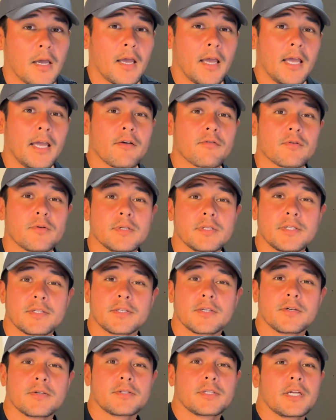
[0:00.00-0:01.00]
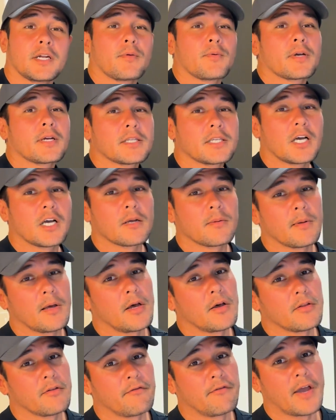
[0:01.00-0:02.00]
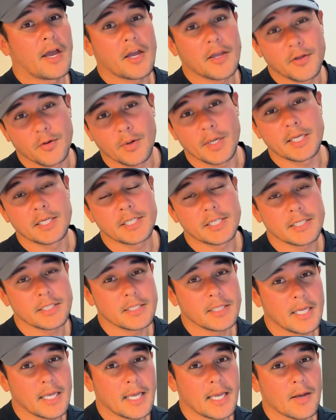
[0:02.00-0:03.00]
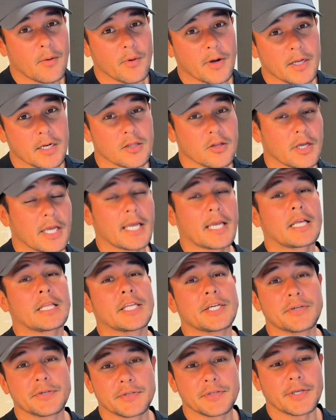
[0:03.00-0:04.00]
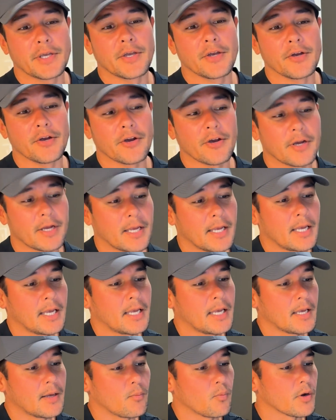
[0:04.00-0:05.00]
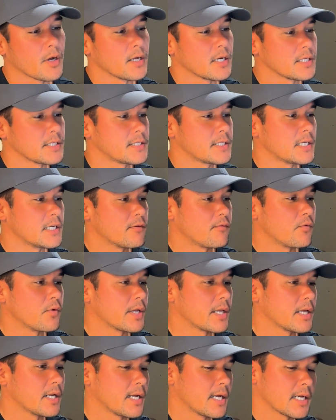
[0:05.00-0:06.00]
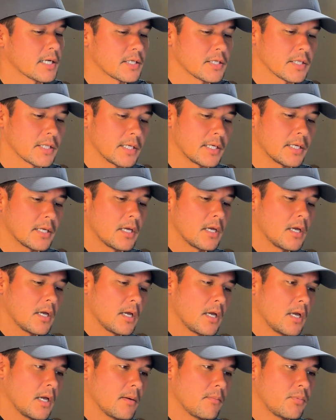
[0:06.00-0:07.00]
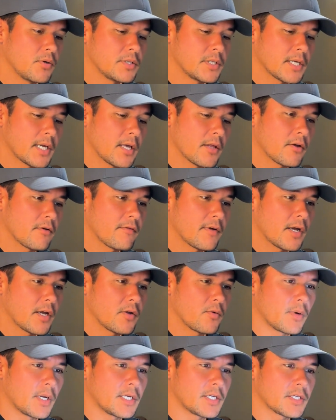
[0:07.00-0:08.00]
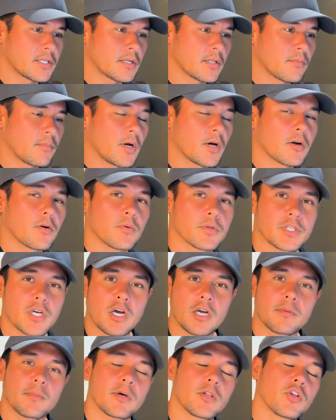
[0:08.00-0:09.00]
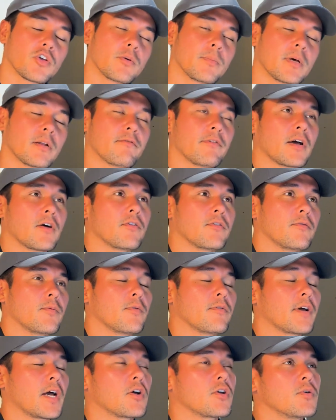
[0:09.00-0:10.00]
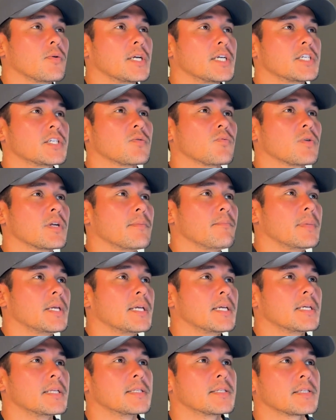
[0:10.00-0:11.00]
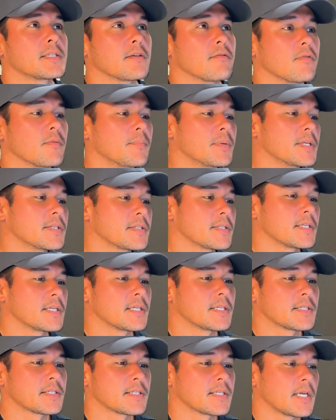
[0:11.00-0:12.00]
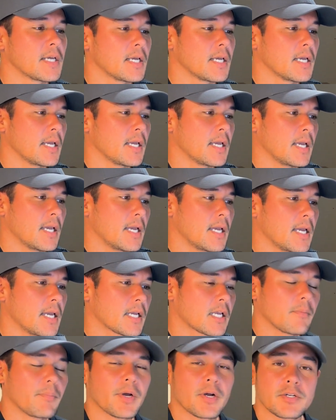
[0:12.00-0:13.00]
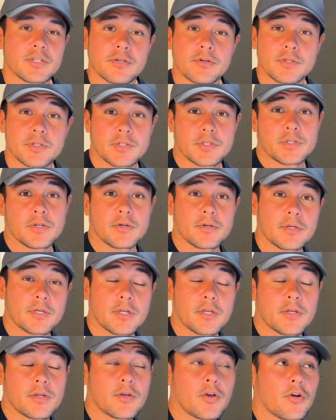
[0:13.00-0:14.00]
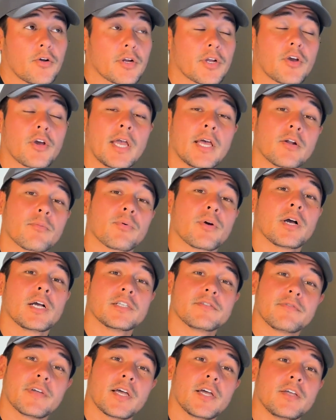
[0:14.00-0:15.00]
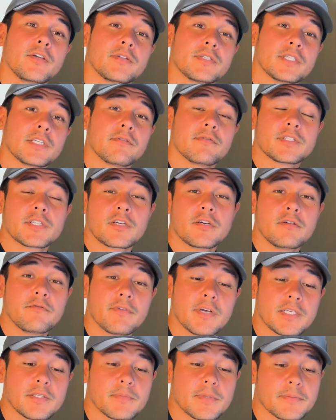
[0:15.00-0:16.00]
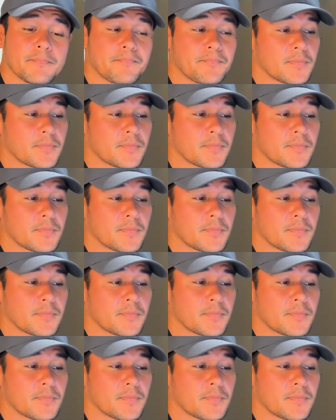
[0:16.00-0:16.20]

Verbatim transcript: Hey everyone, so today we're going to talk about valuation and we're going to look at Clear Secure and we're going to see if we can actually put together a valuation of the model. We'll talk about a little bit about evaluation, what it means of a business and compare it to its current enterprise value and see if it's a good investment.